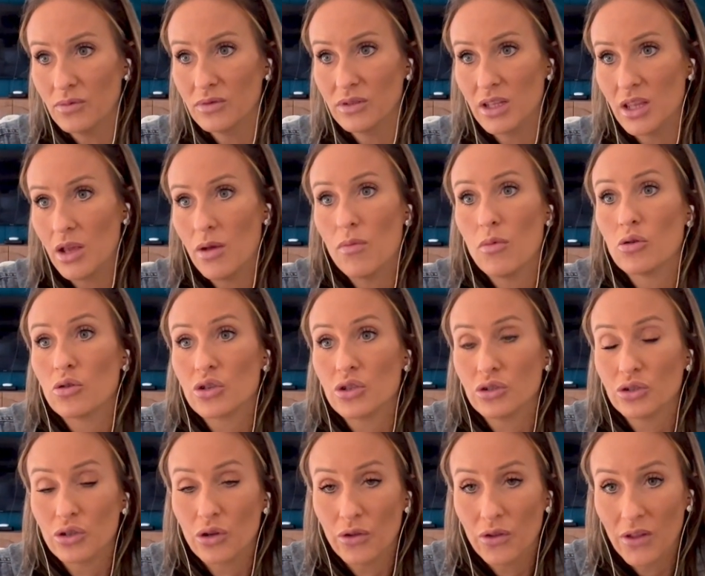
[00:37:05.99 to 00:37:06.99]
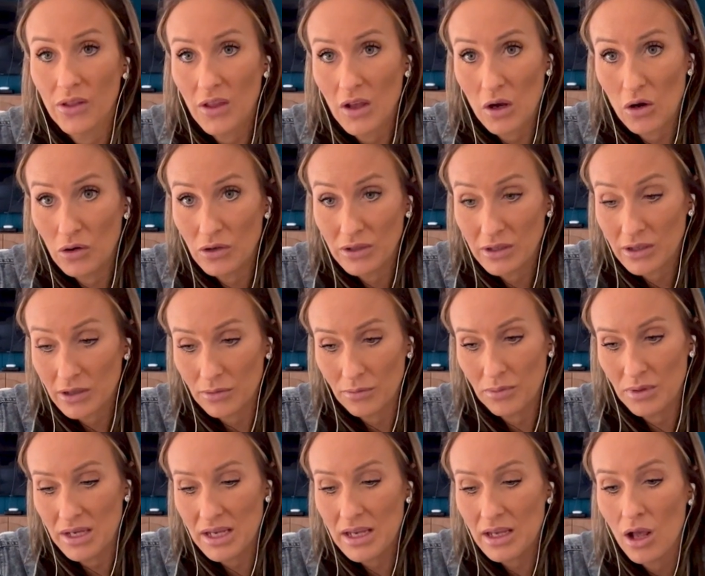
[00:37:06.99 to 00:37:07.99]
the emotional toll that they couldn't
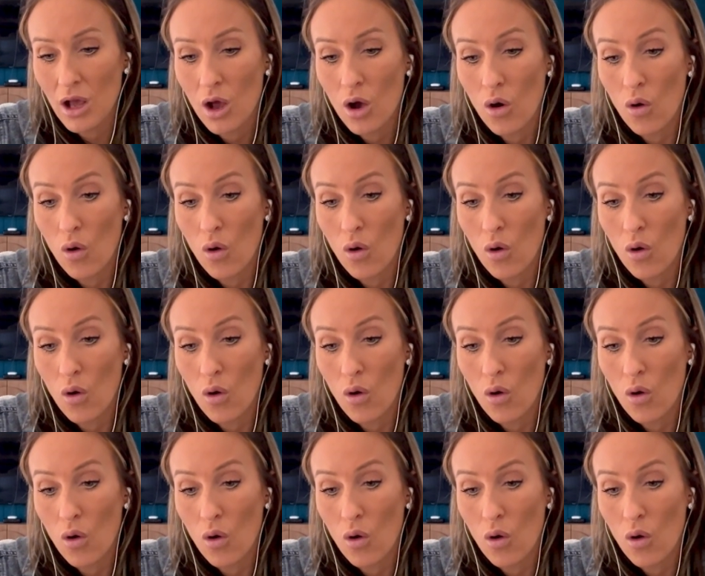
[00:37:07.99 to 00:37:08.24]
compete,